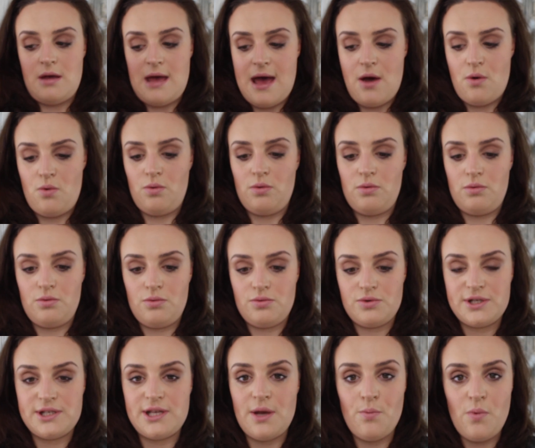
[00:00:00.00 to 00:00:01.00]
out
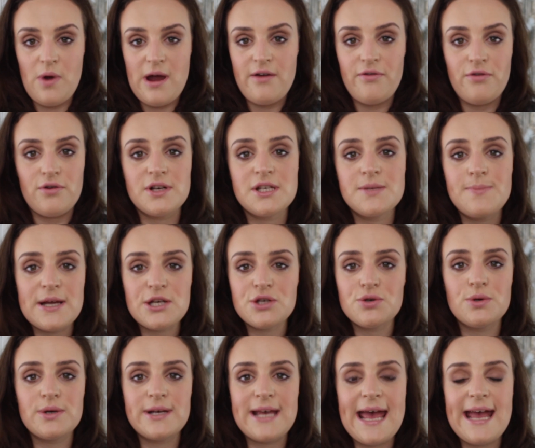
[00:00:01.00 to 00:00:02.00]
somewhere for a
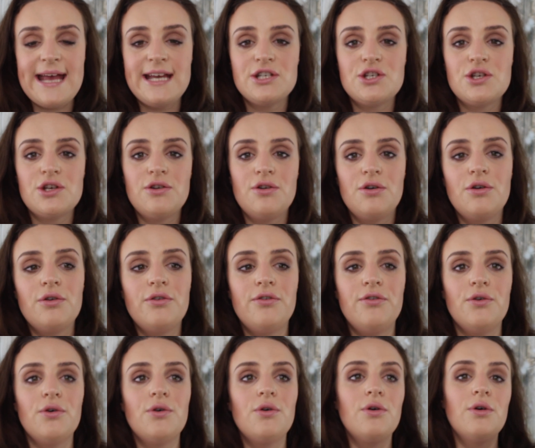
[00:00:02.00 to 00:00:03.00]
special occasion or
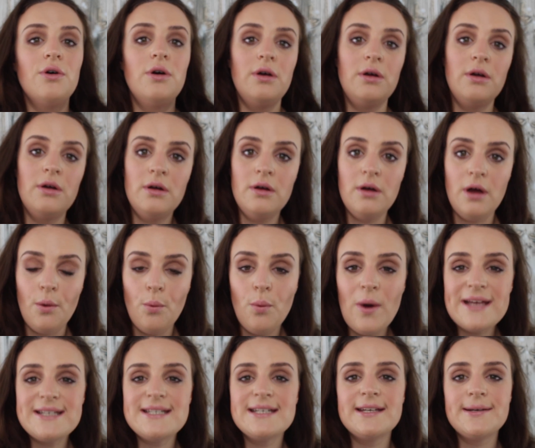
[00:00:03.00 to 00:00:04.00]
for a
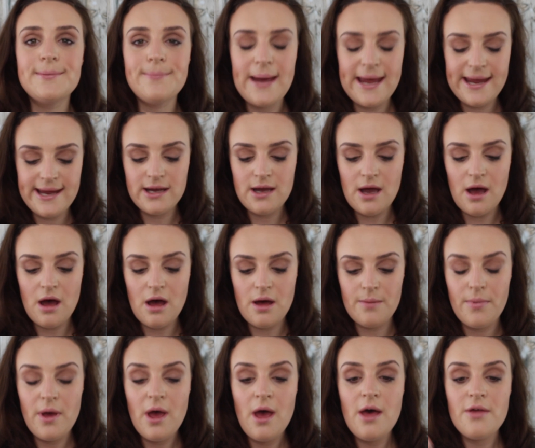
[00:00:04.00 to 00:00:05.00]
wedding
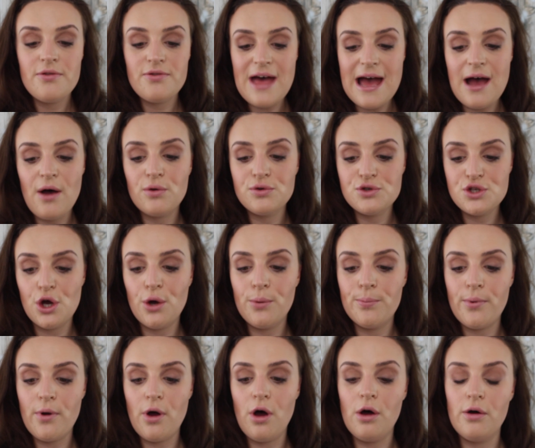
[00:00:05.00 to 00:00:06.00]
makeup, that on
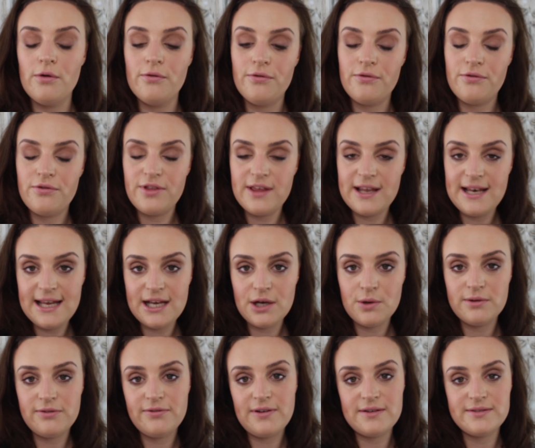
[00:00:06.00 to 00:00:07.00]
top of the
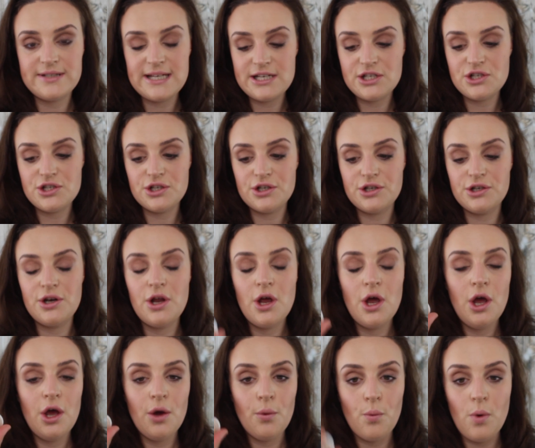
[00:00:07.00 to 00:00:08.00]
liquid foundation
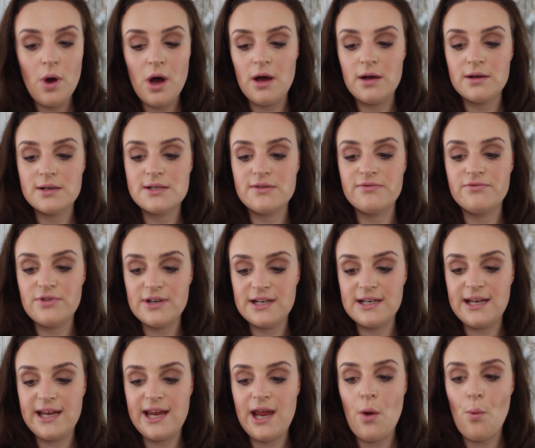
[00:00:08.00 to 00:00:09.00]
works
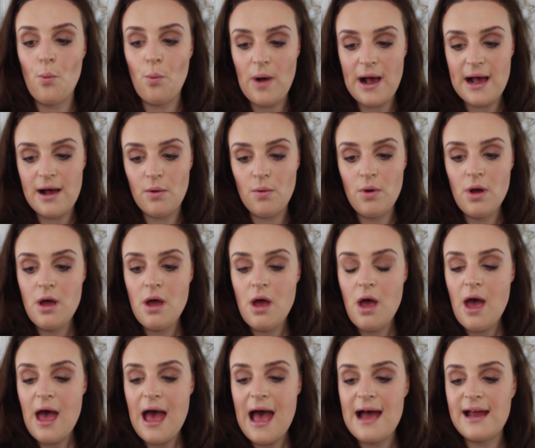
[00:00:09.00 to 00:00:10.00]
really well.
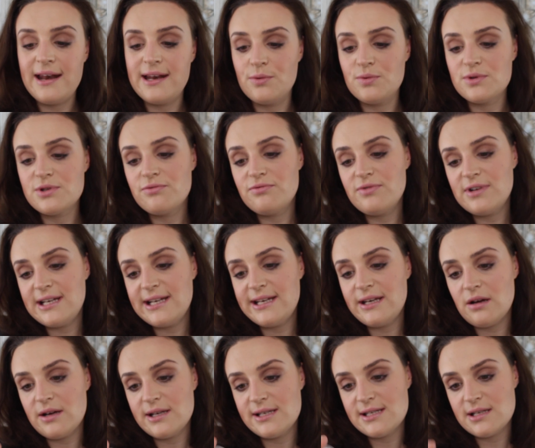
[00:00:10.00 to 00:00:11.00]
And it was a really
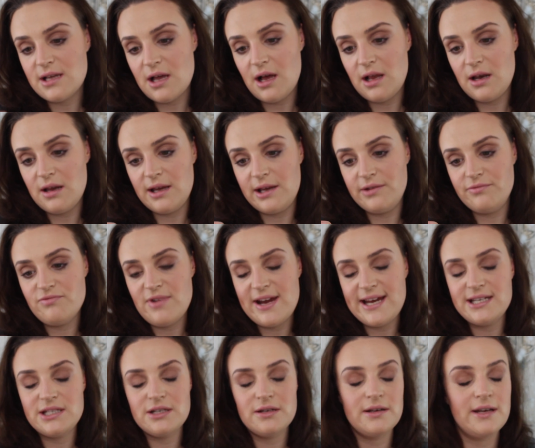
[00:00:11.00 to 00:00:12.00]
nice colour in
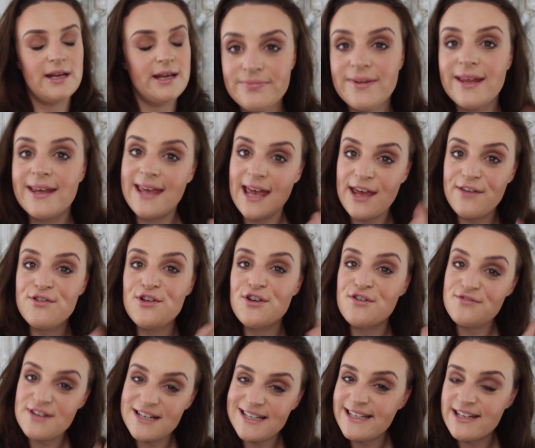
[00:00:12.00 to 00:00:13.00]
Radiant. It gave
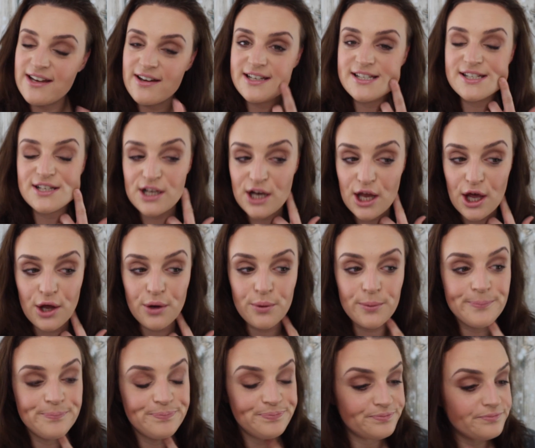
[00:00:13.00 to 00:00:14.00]
you a really nice
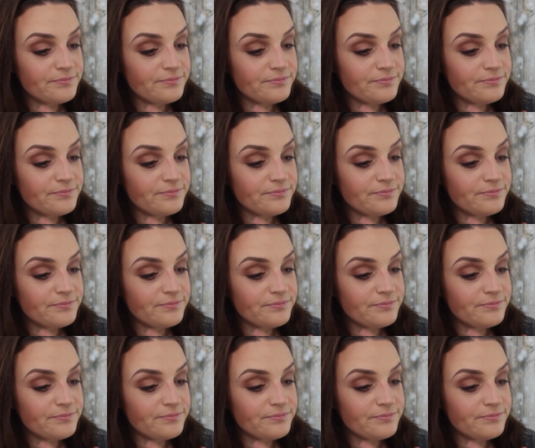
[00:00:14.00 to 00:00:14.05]
glow